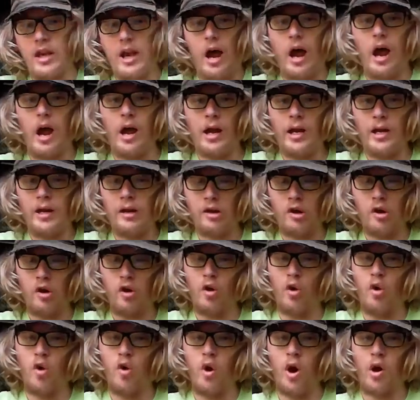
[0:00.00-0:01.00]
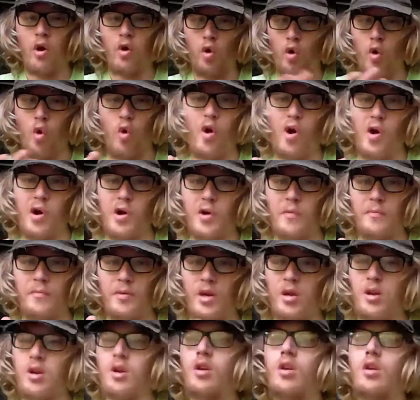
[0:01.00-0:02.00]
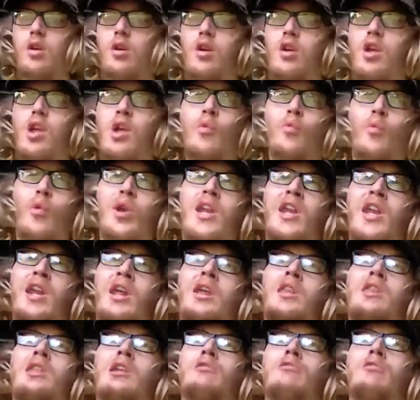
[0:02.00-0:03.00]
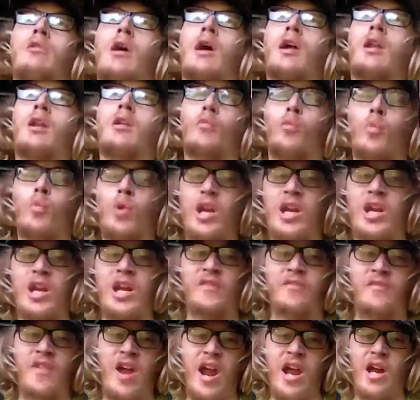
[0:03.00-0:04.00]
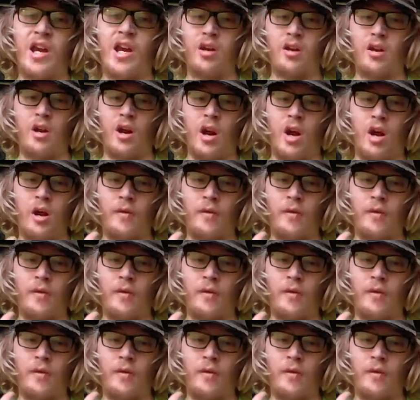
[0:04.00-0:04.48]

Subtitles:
guy to a corpse, we see the van's